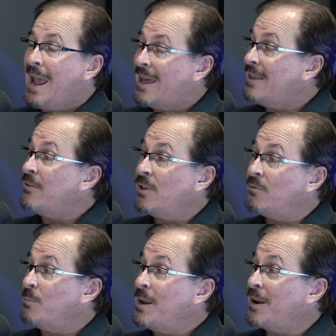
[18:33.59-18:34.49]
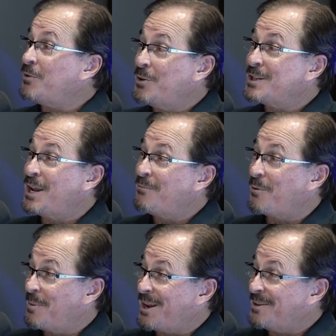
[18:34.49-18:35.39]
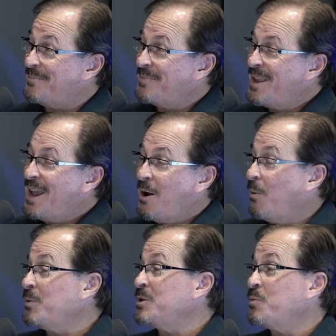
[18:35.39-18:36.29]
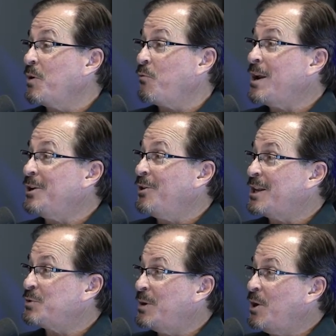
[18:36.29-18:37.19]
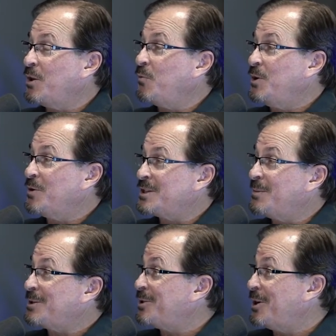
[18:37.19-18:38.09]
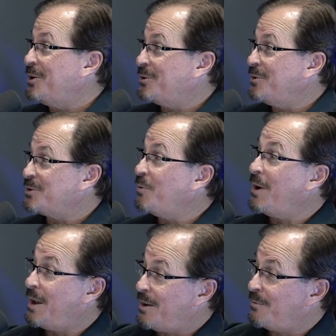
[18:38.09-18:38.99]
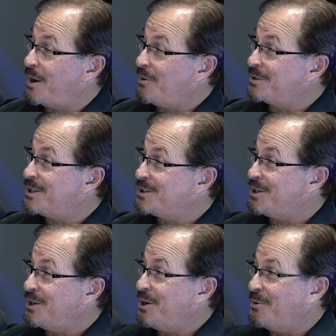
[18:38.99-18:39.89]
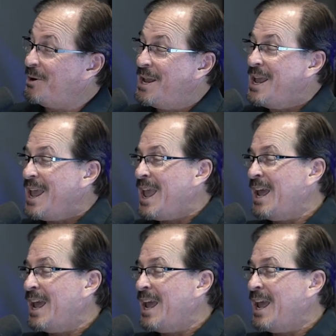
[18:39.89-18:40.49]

And they've loved me enough to do the same for me. Right, right. One of the reasons we're afraid to do that is we know that if we do it to someone else, they're going to do it to us. Well, wait, hey, I noticed this in you. Yeah.